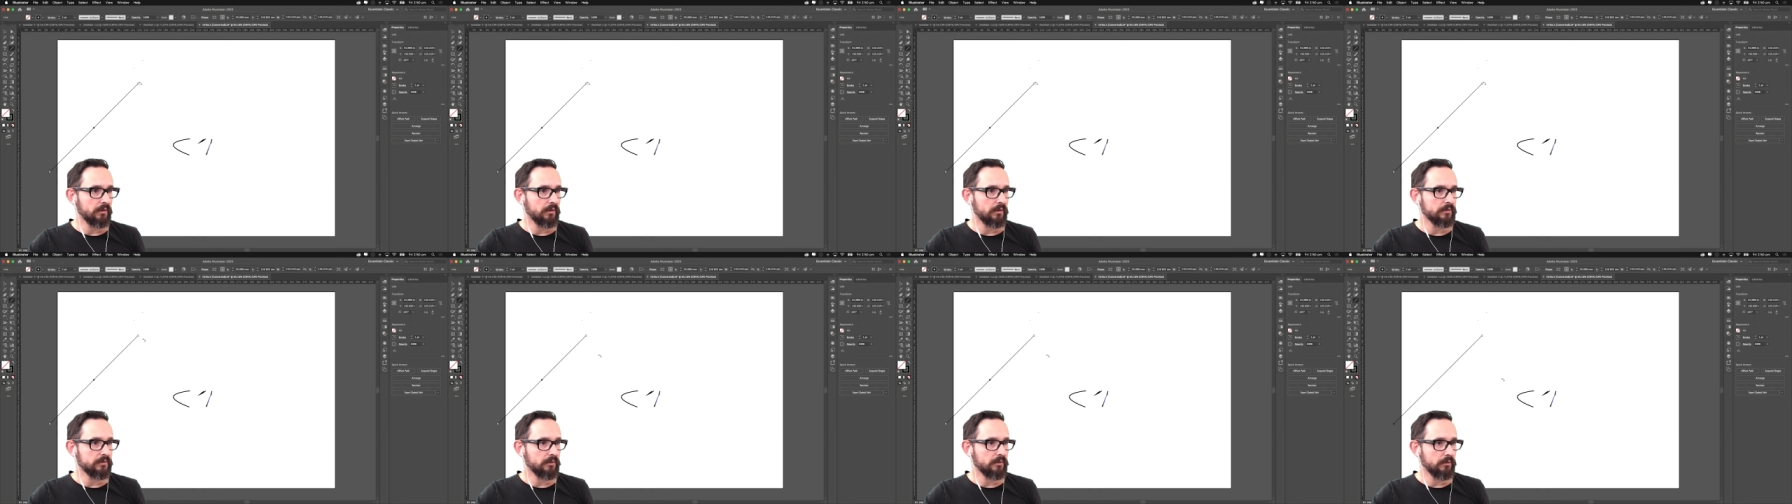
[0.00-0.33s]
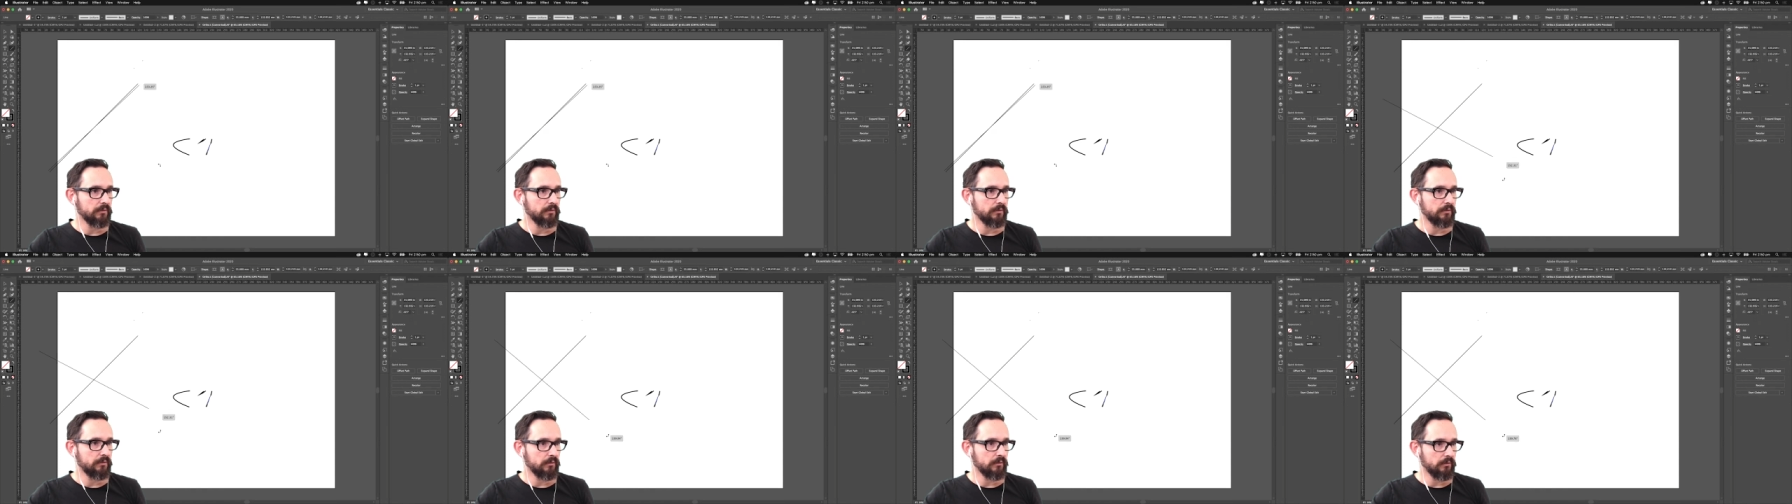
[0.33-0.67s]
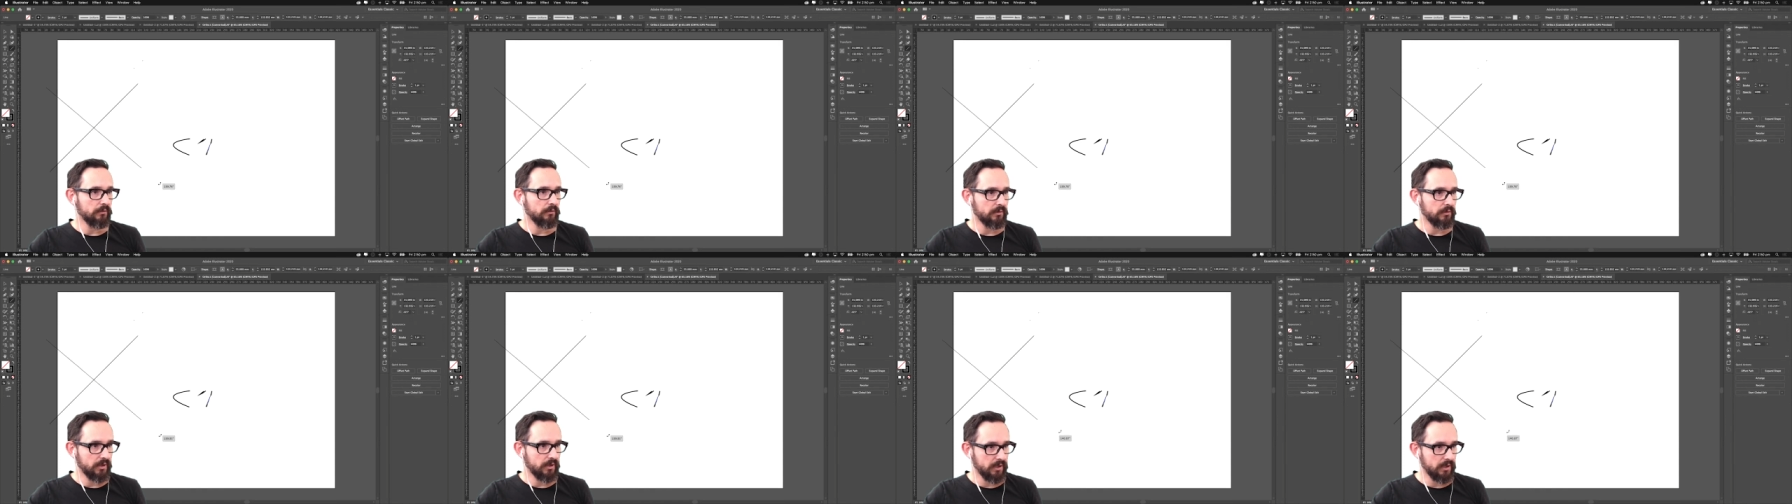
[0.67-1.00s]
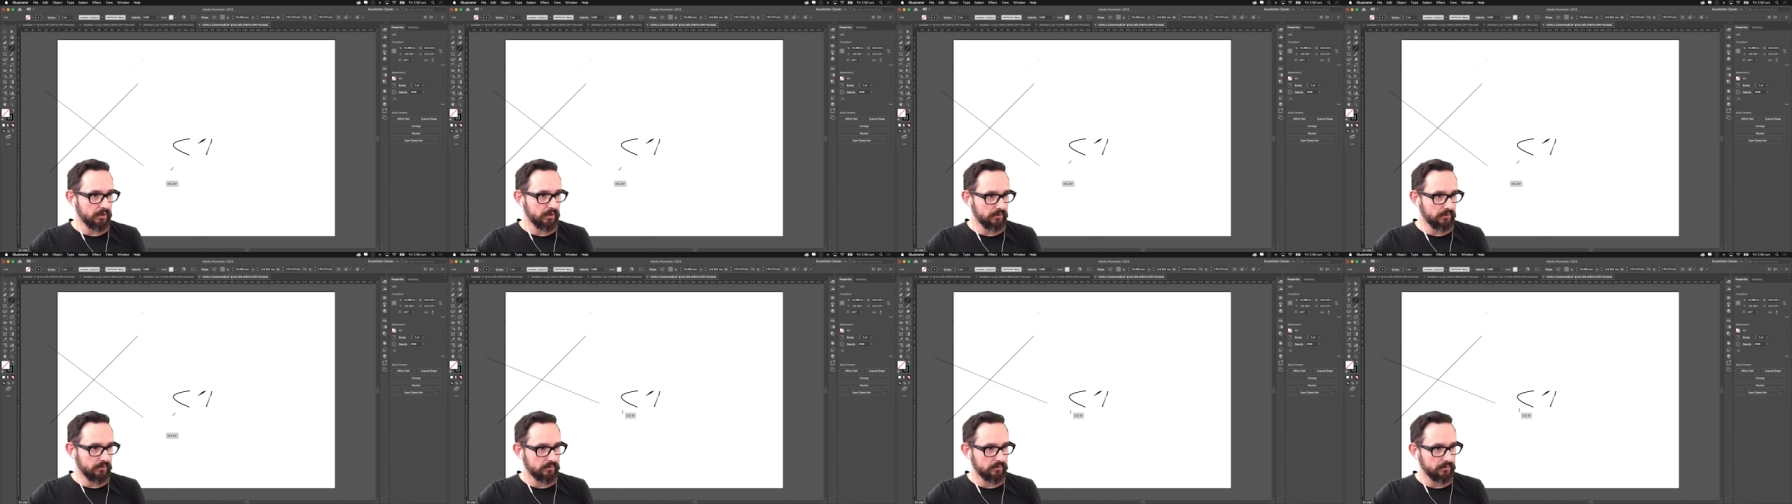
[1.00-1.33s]
So if you
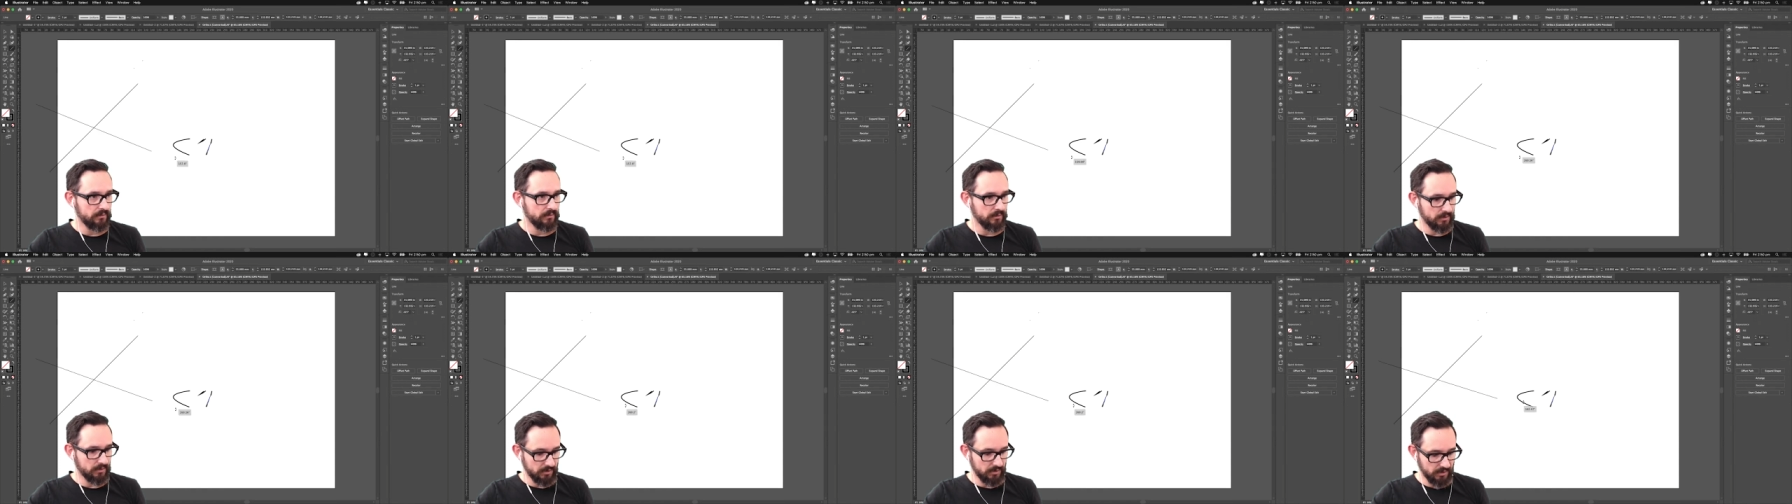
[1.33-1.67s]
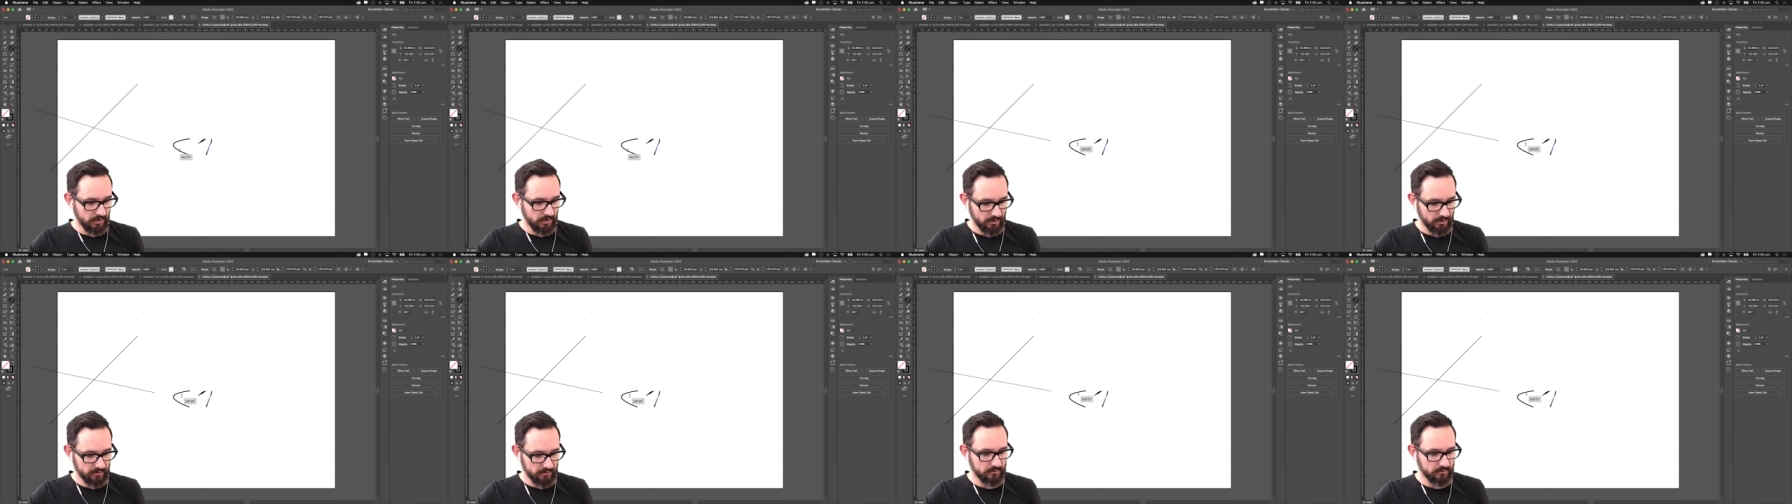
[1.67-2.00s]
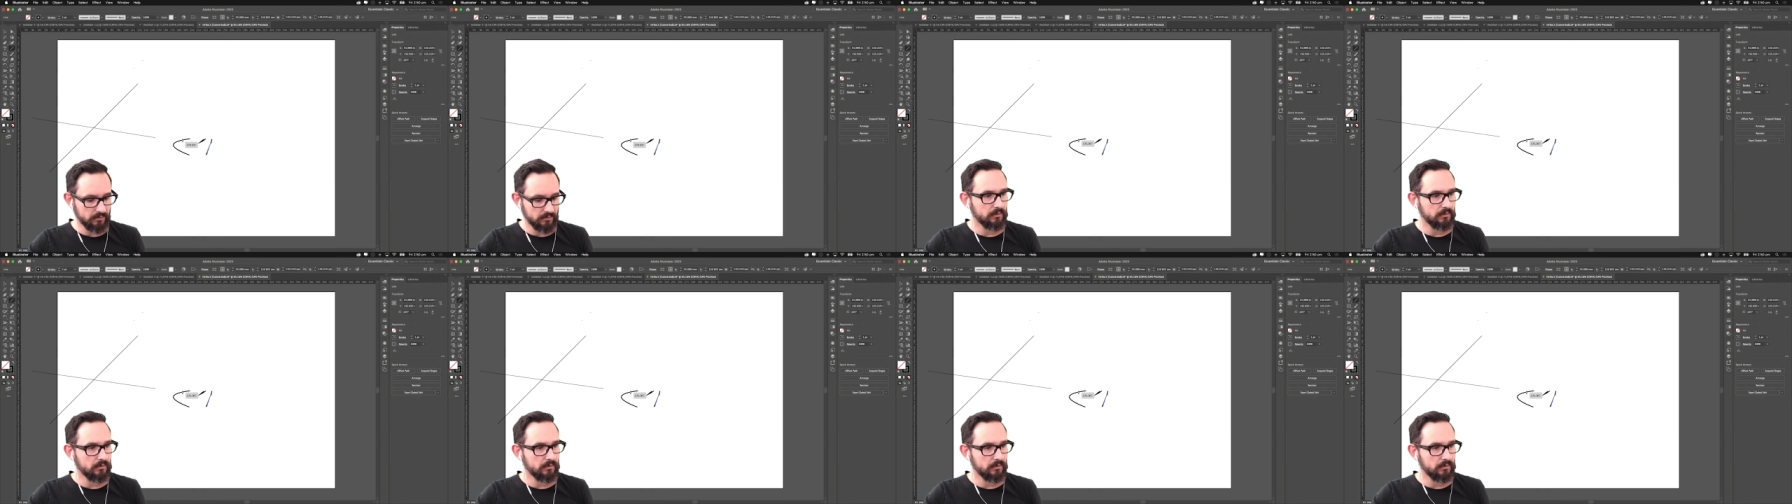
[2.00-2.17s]
rotate again,